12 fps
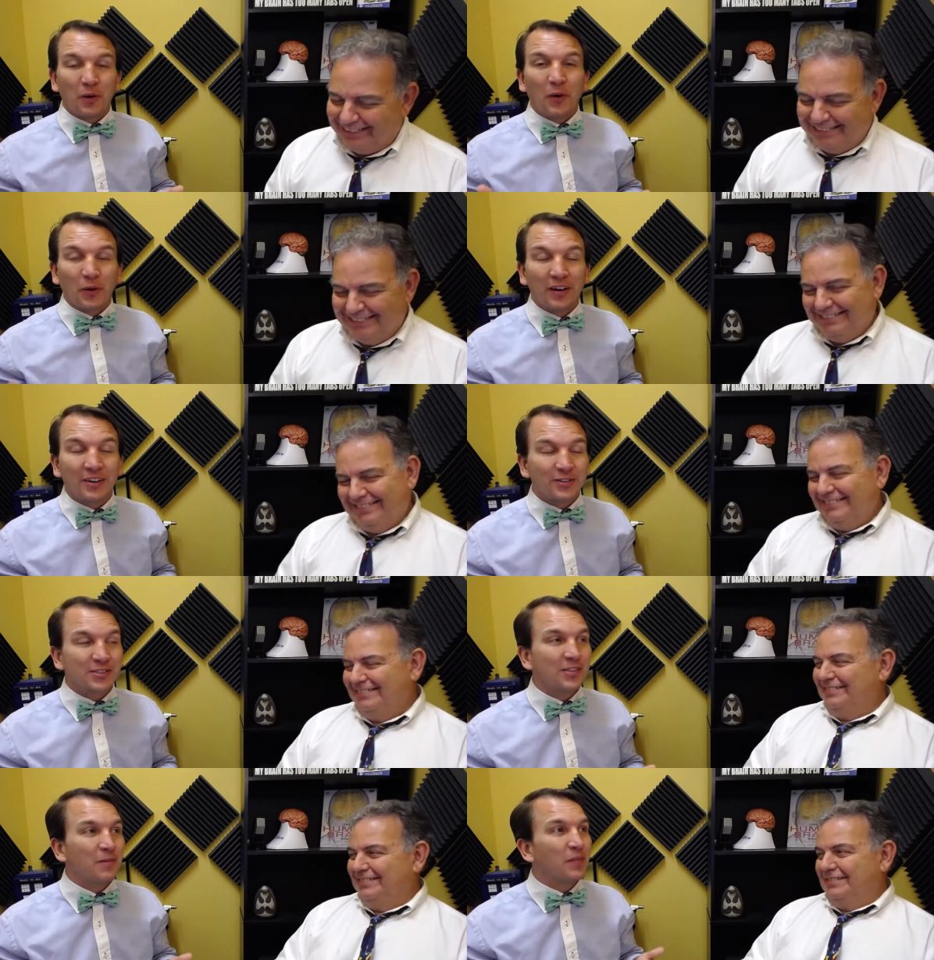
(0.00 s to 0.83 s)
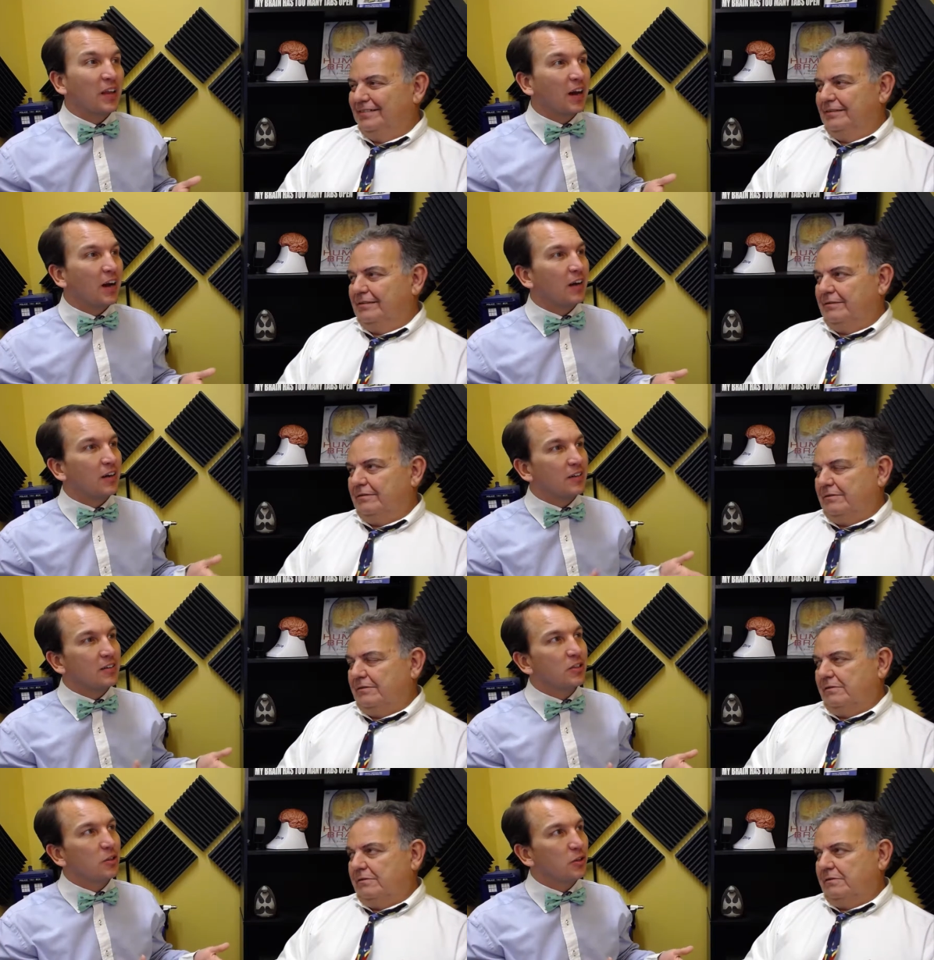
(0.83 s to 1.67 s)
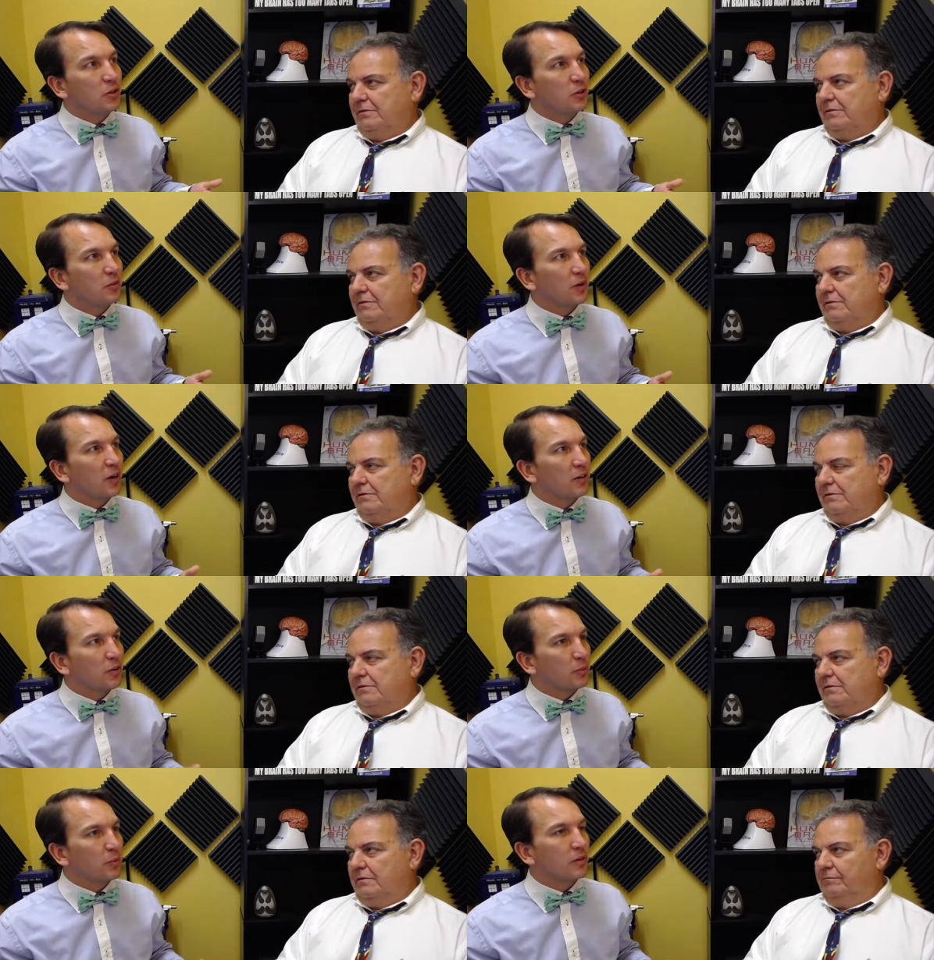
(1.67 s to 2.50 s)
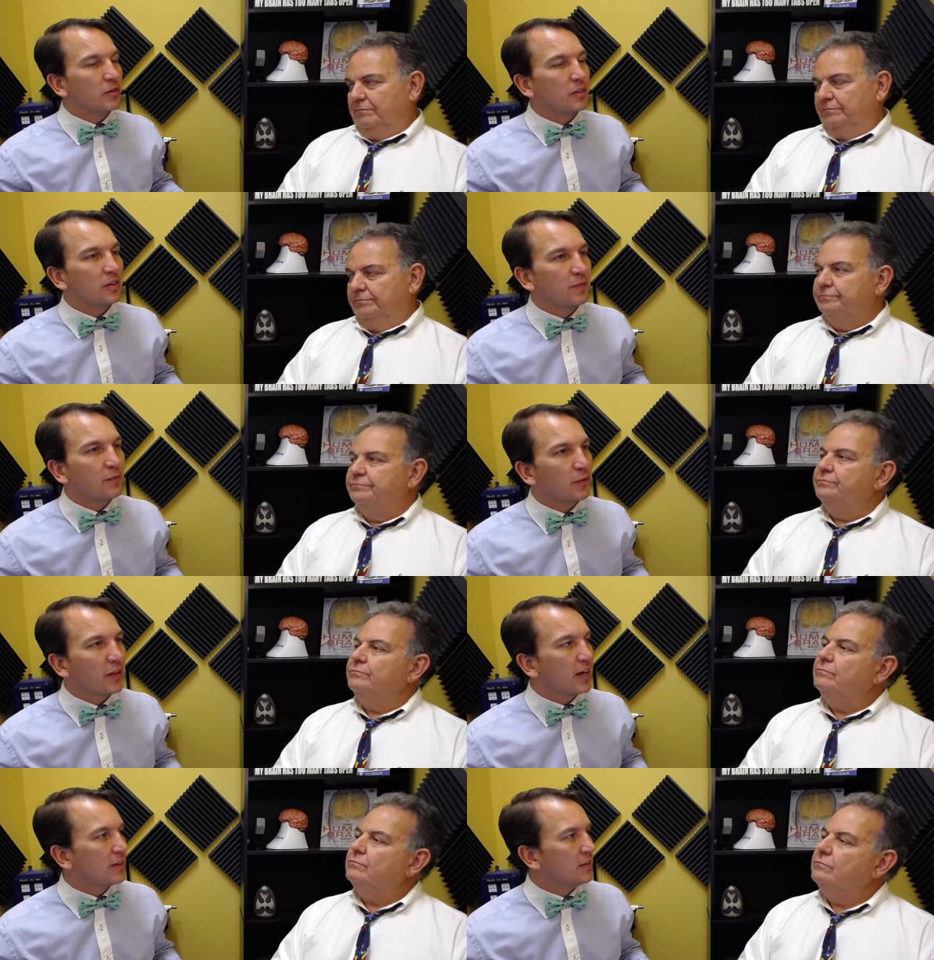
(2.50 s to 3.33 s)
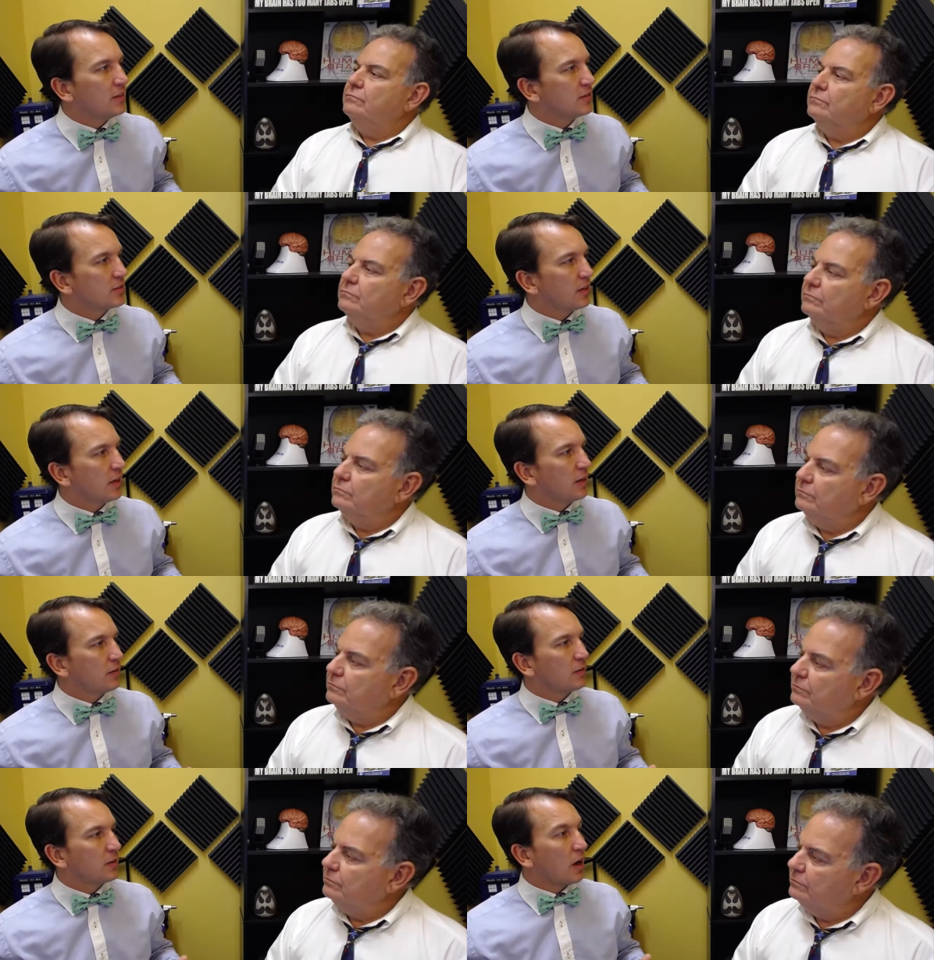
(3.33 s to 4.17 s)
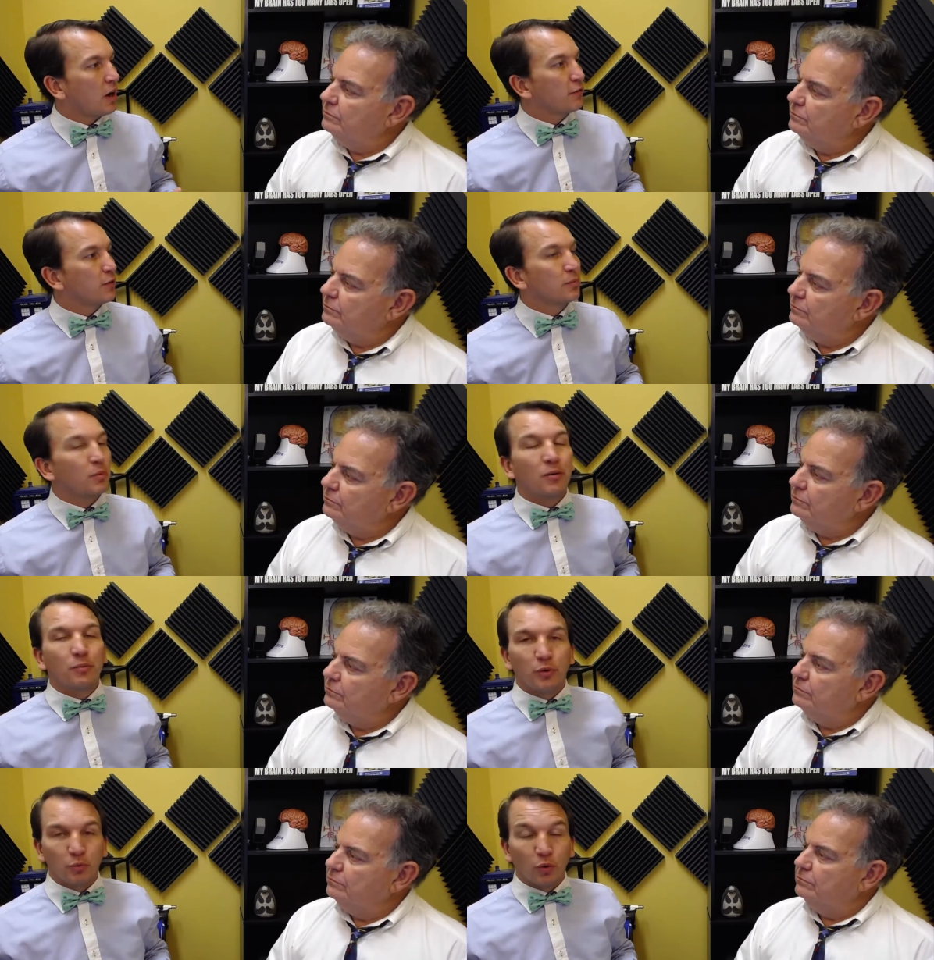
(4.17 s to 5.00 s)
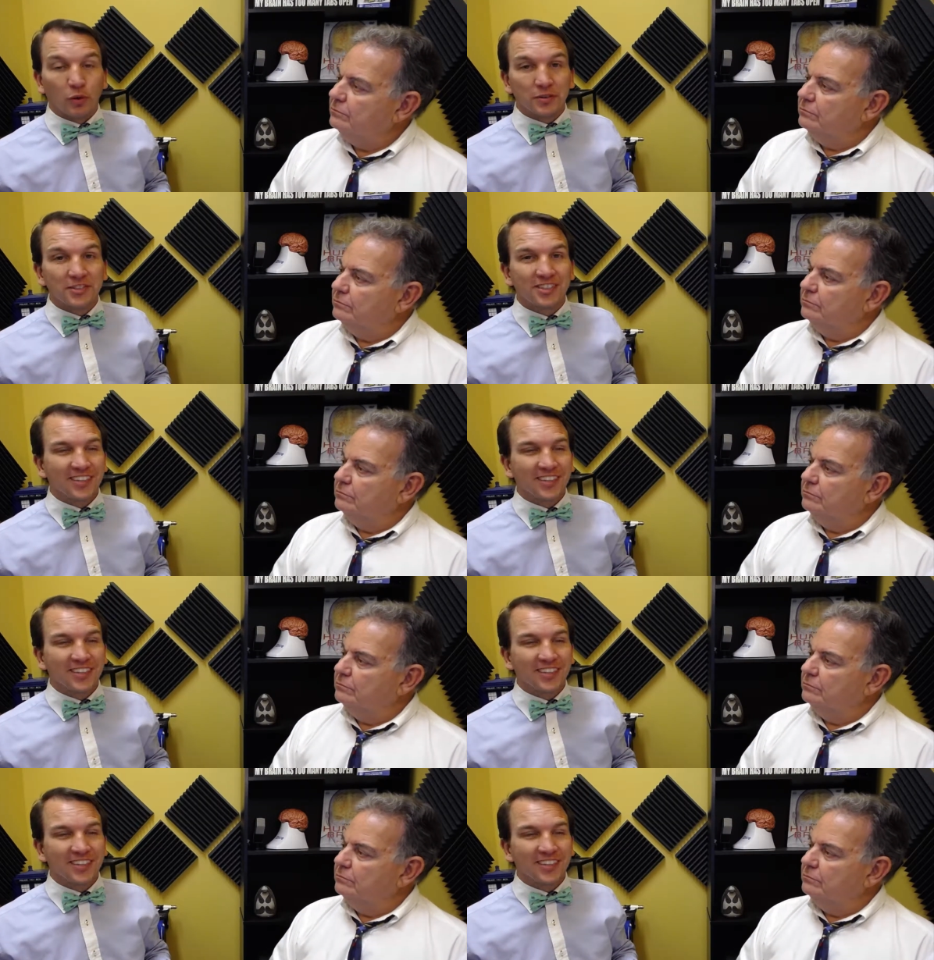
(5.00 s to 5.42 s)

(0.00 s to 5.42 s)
Speaker 1: Or else, uh, you know, another word for that is uh, offered rewards